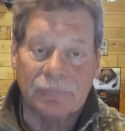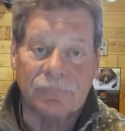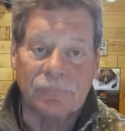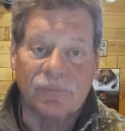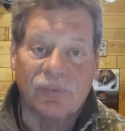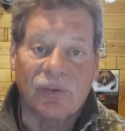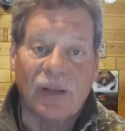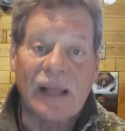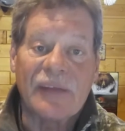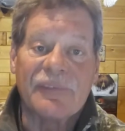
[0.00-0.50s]

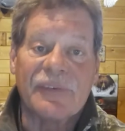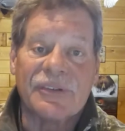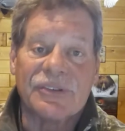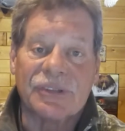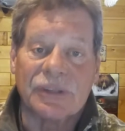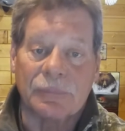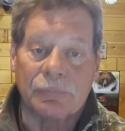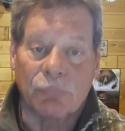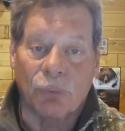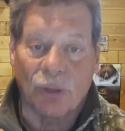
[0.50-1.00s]
fly
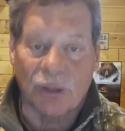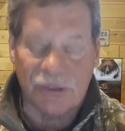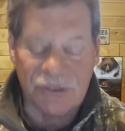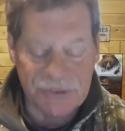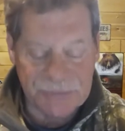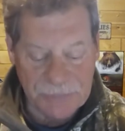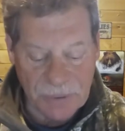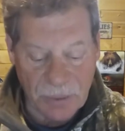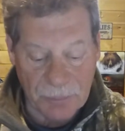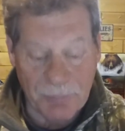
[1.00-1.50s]
fishing books
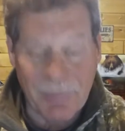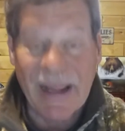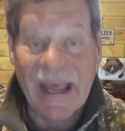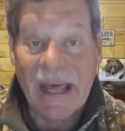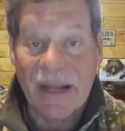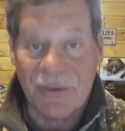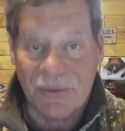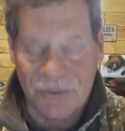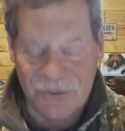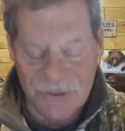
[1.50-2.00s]
on
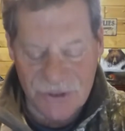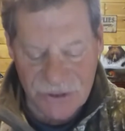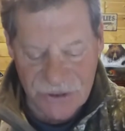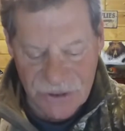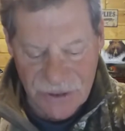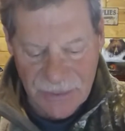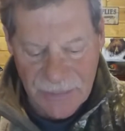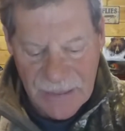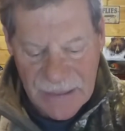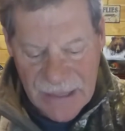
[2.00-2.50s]
patterns
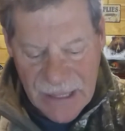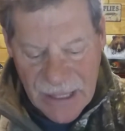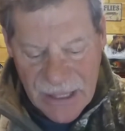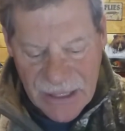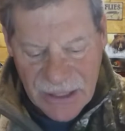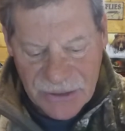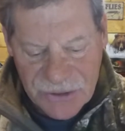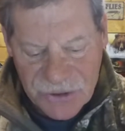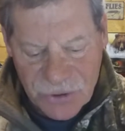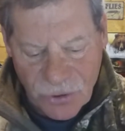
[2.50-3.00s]

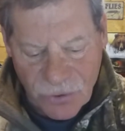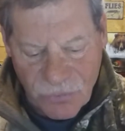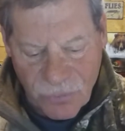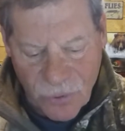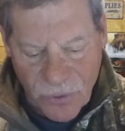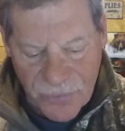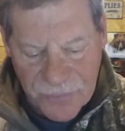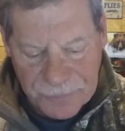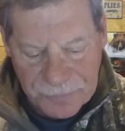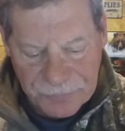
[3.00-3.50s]
and so
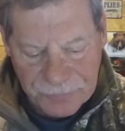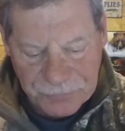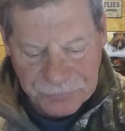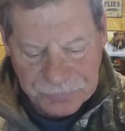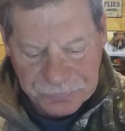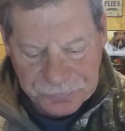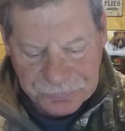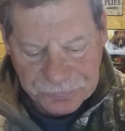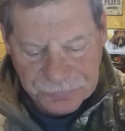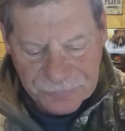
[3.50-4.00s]
forth.
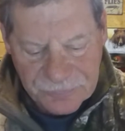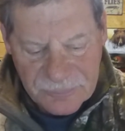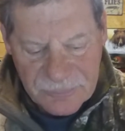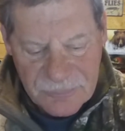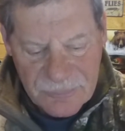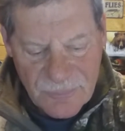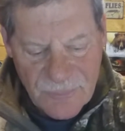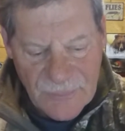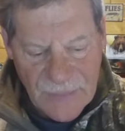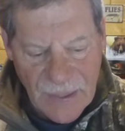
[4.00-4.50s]

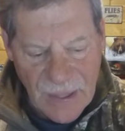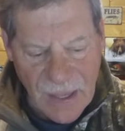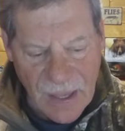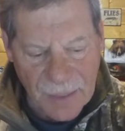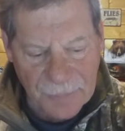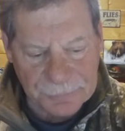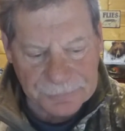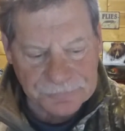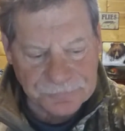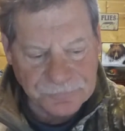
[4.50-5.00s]

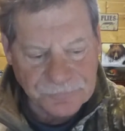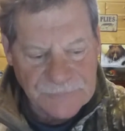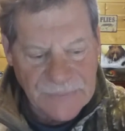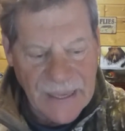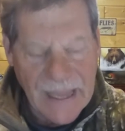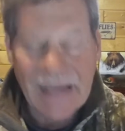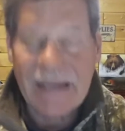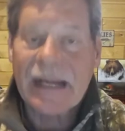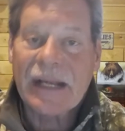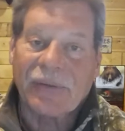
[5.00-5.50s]
At
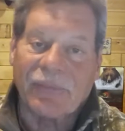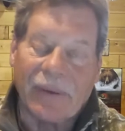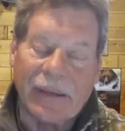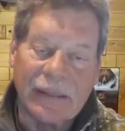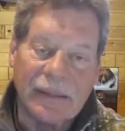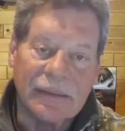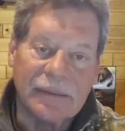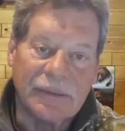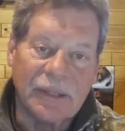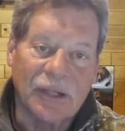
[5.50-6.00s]
any
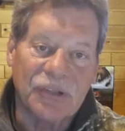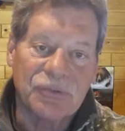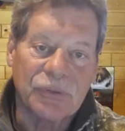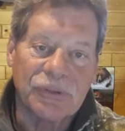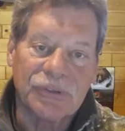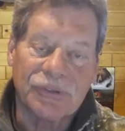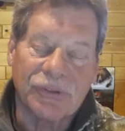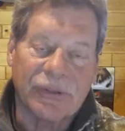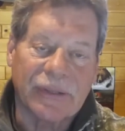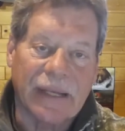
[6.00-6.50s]
rate, Doug
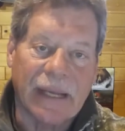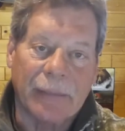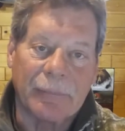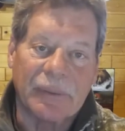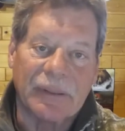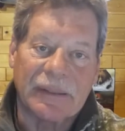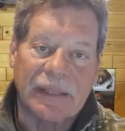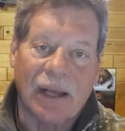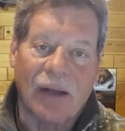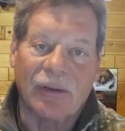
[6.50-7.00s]
Swisher came
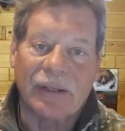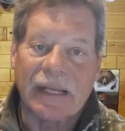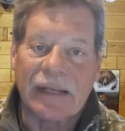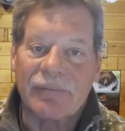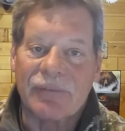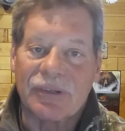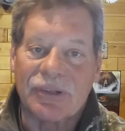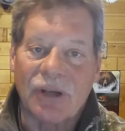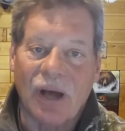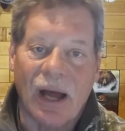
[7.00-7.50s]
to town,
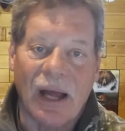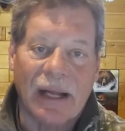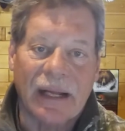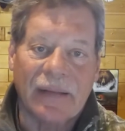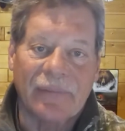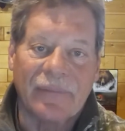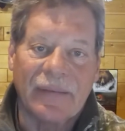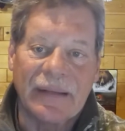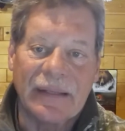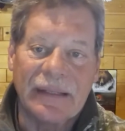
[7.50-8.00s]
gave a talk,
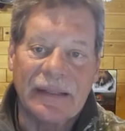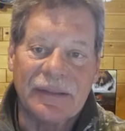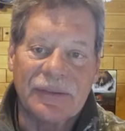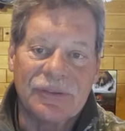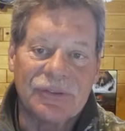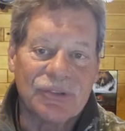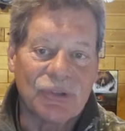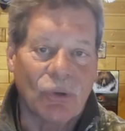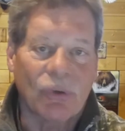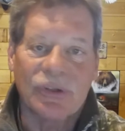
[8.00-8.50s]
and then he
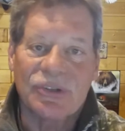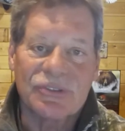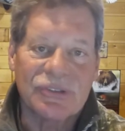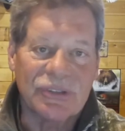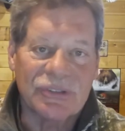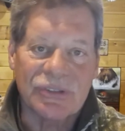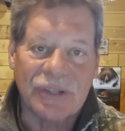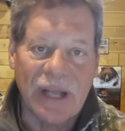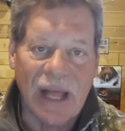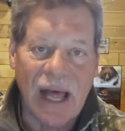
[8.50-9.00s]
showed us
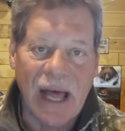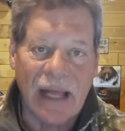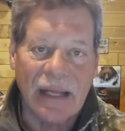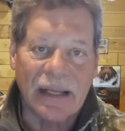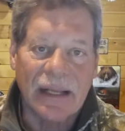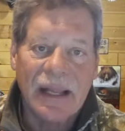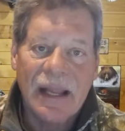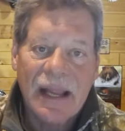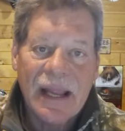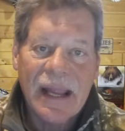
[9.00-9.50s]
this knot.
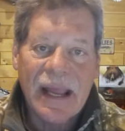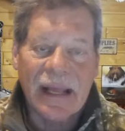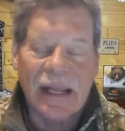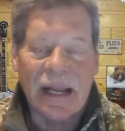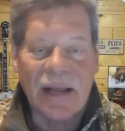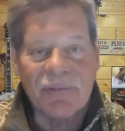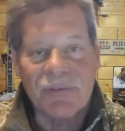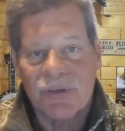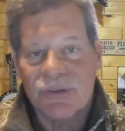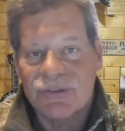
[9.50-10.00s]

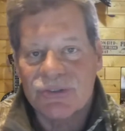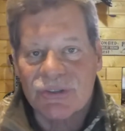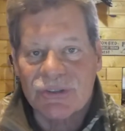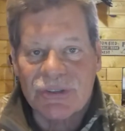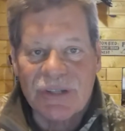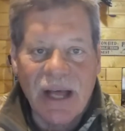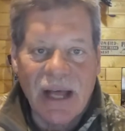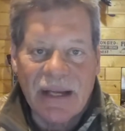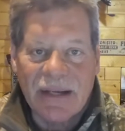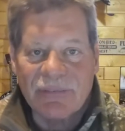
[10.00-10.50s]
And I've used
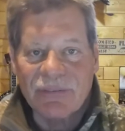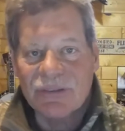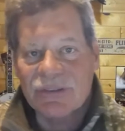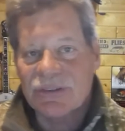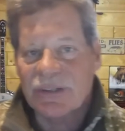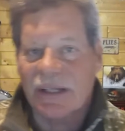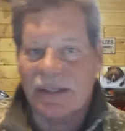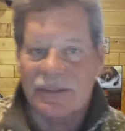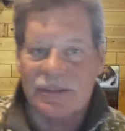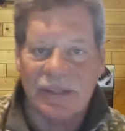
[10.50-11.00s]
this knot ever
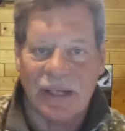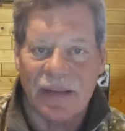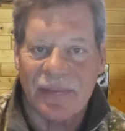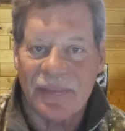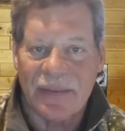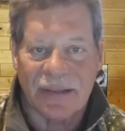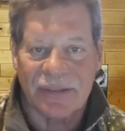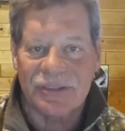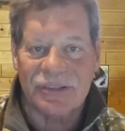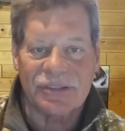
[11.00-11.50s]
since, and I
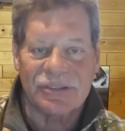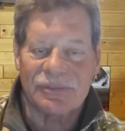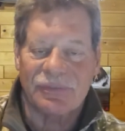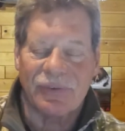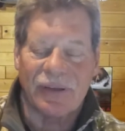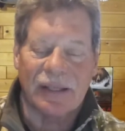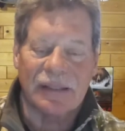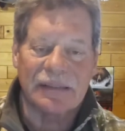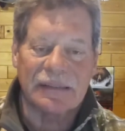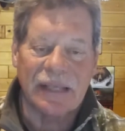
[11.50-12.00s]
think it's just
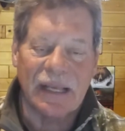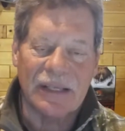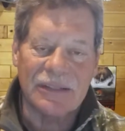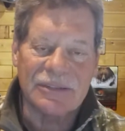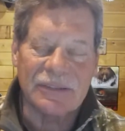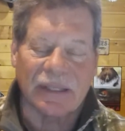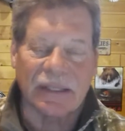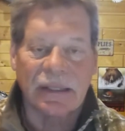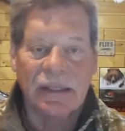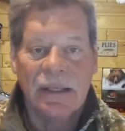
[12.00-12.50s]

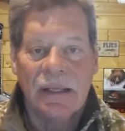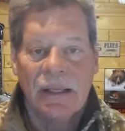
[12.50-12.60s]
fantastic.